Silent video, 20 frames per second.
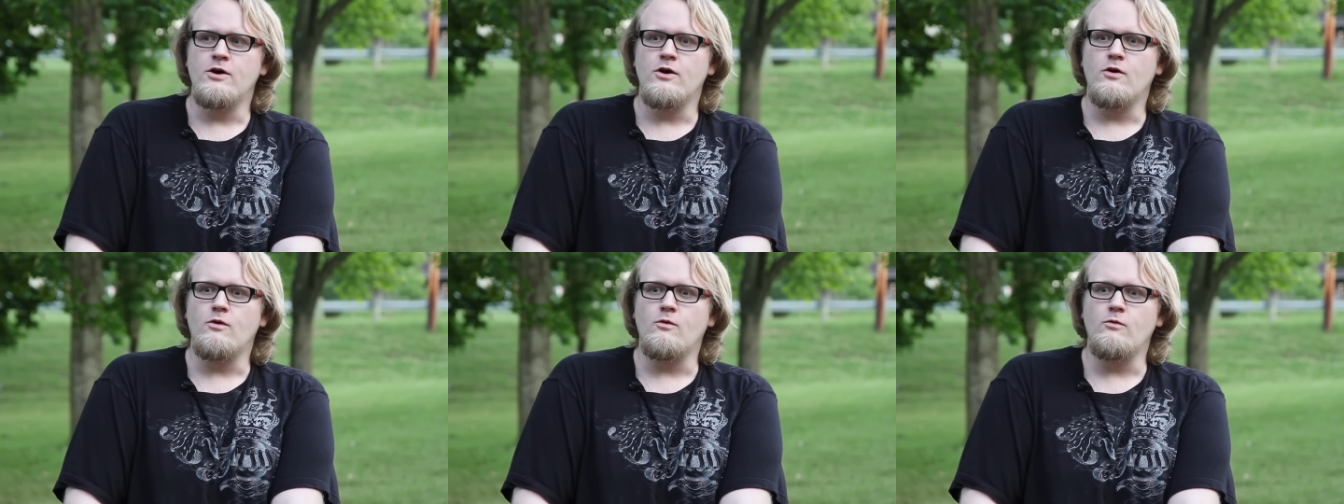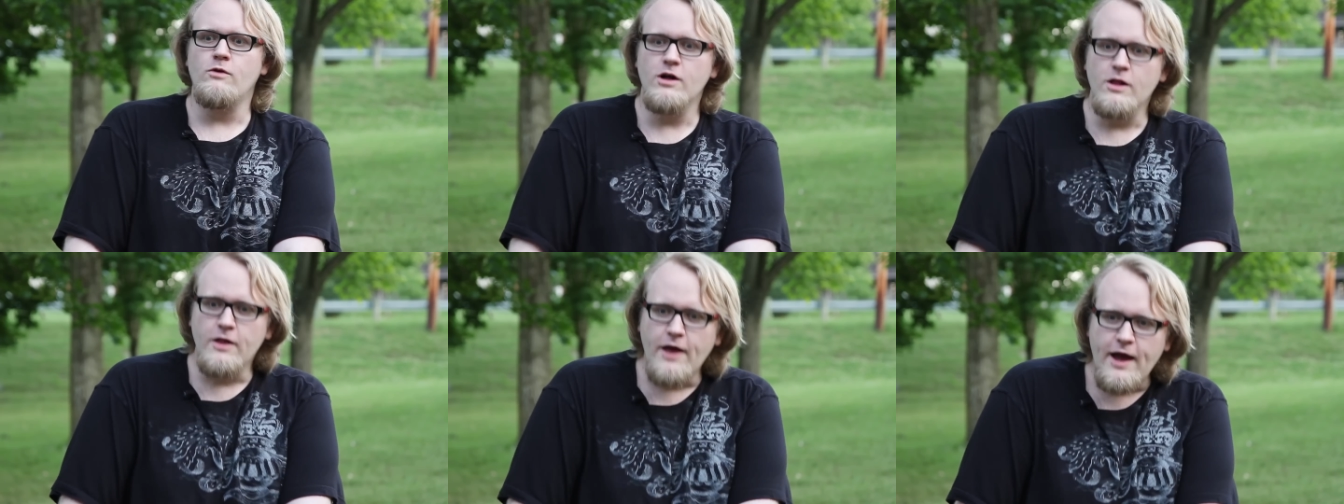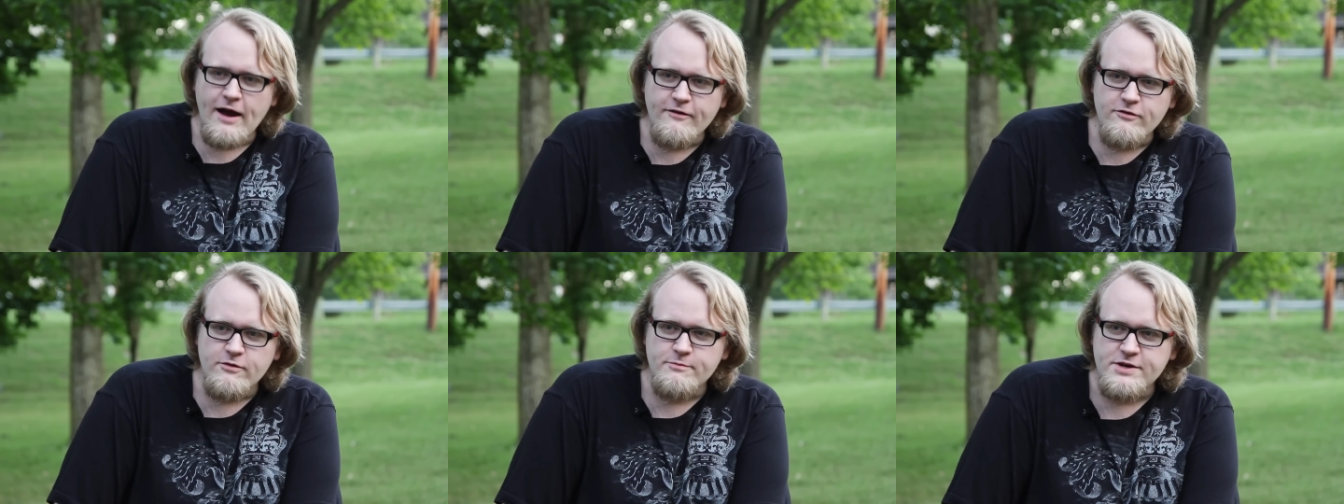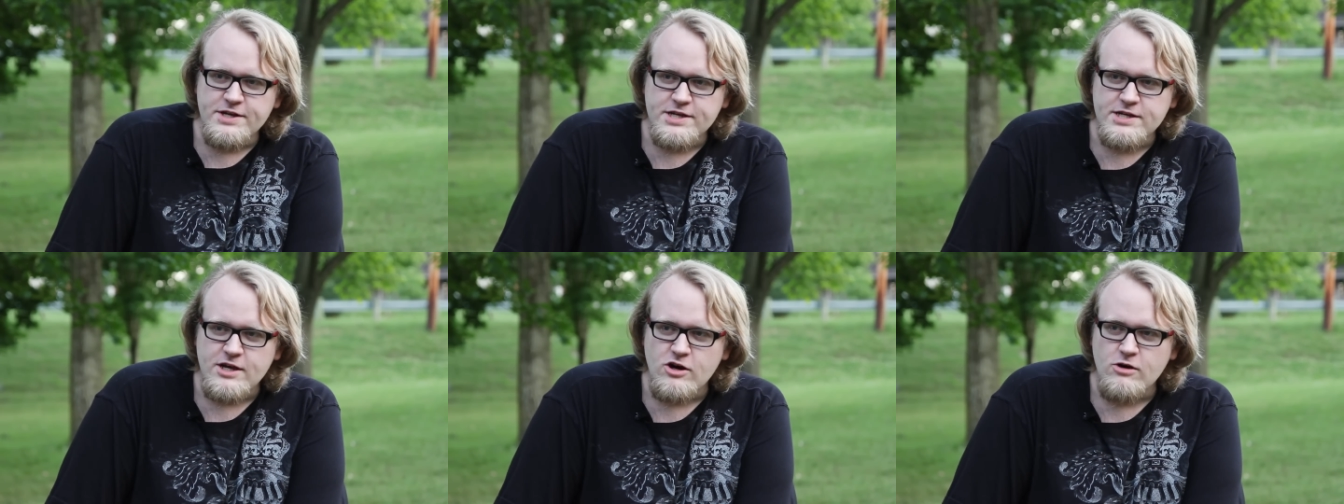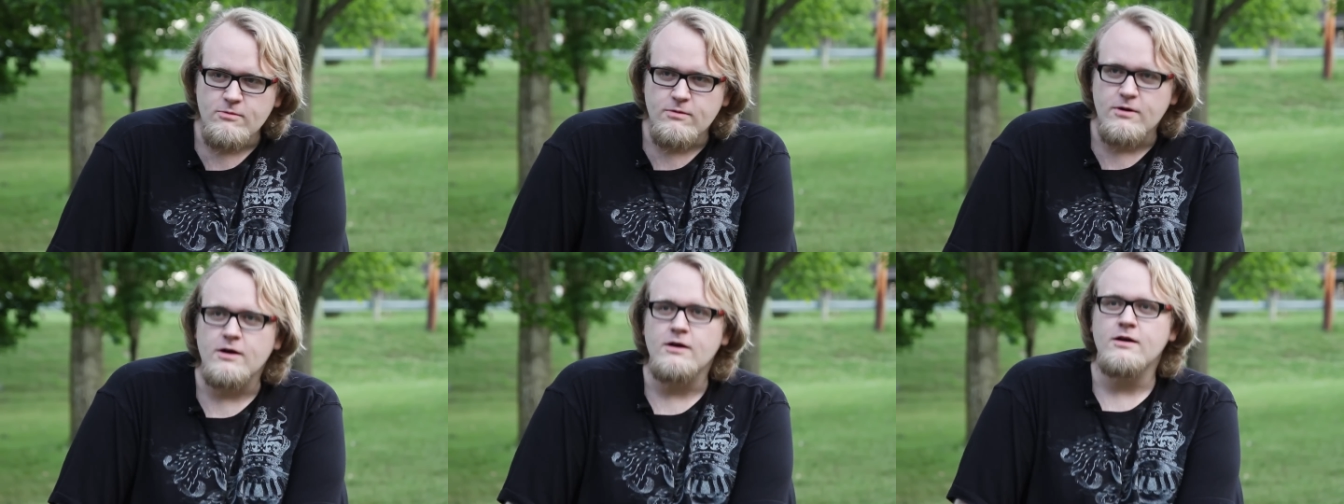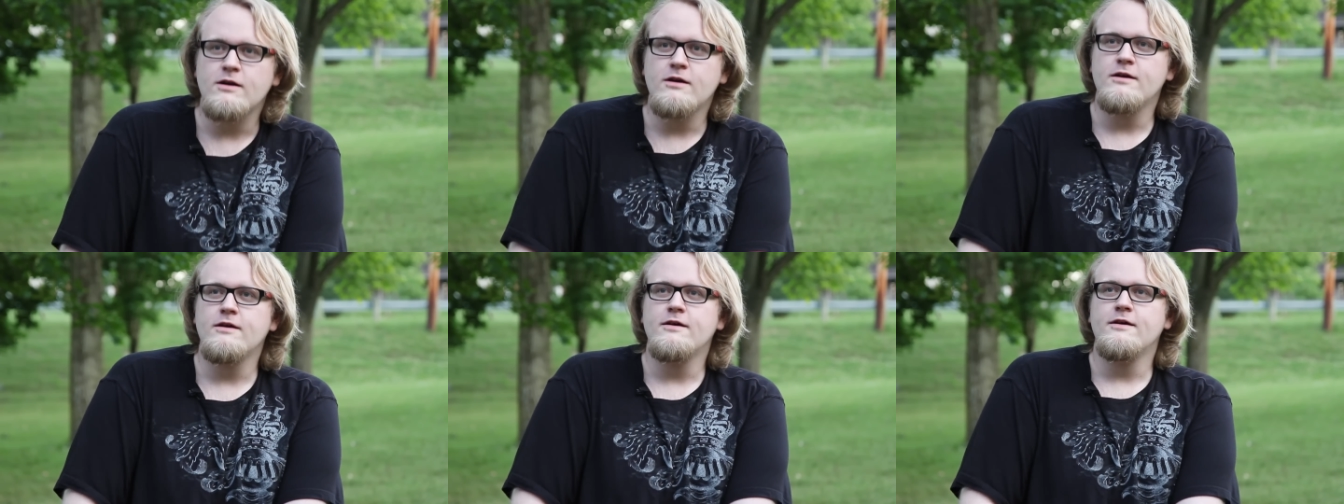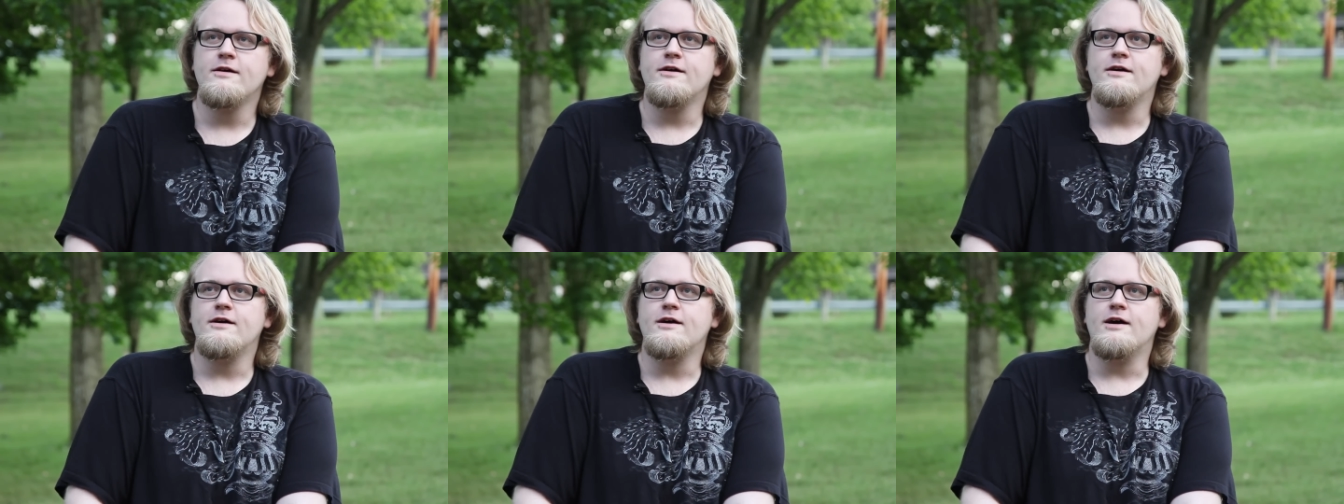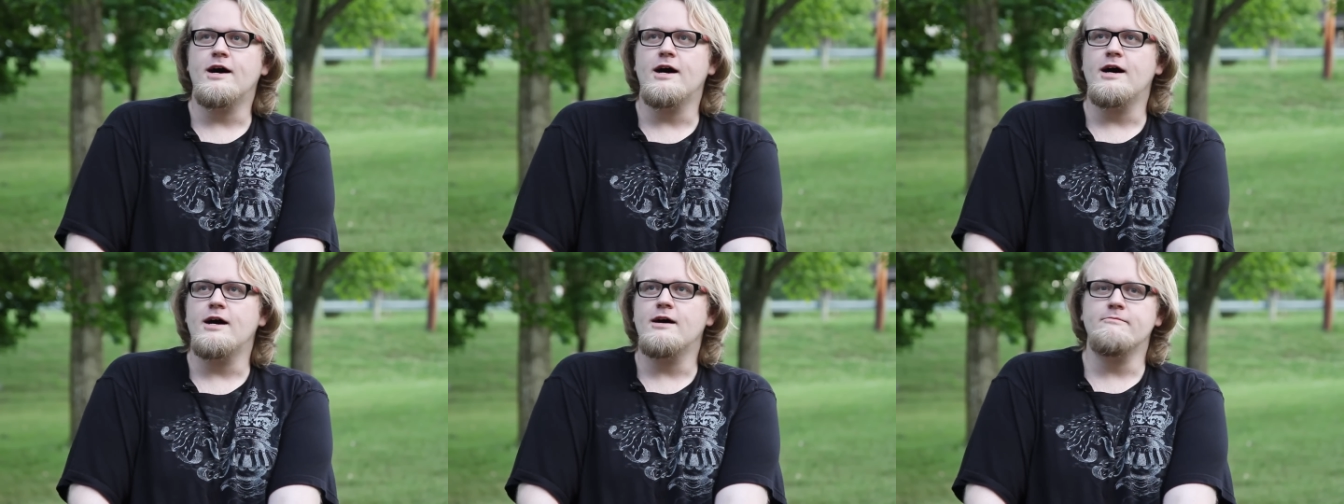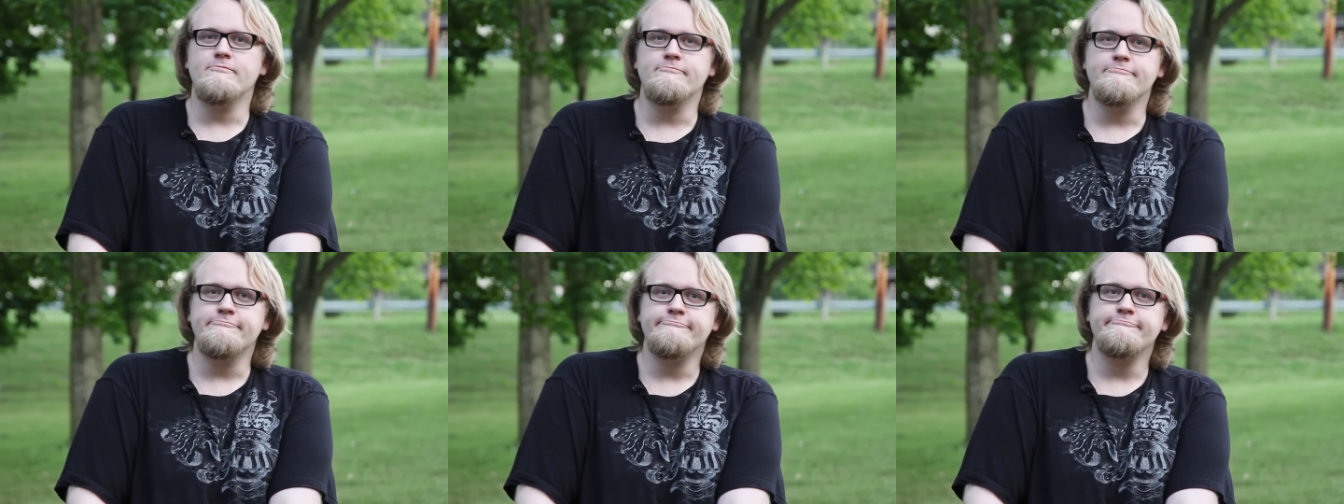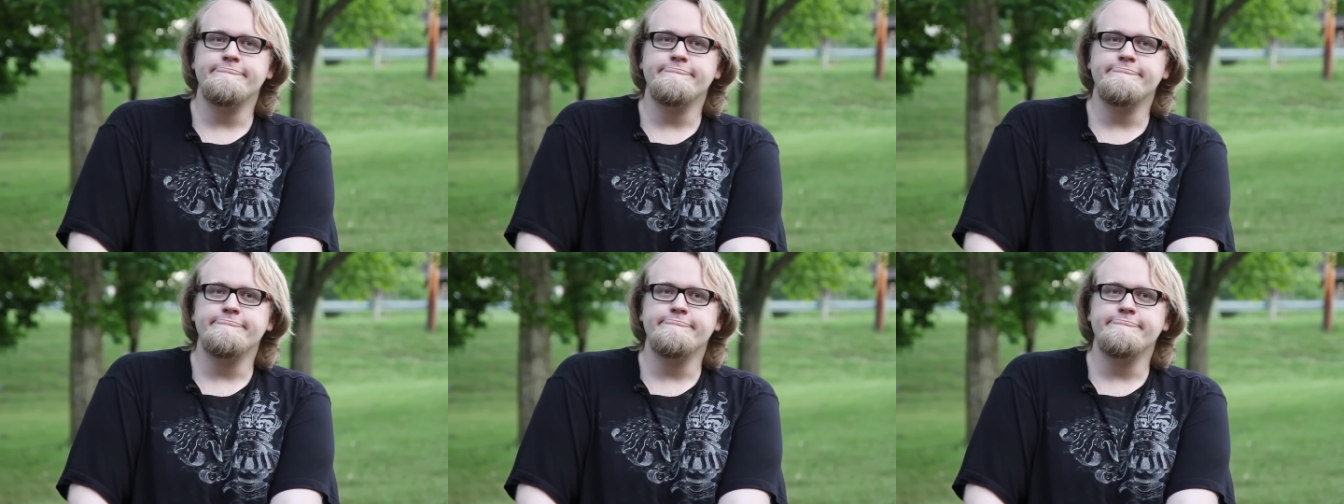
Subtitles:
Will they ever be sober? I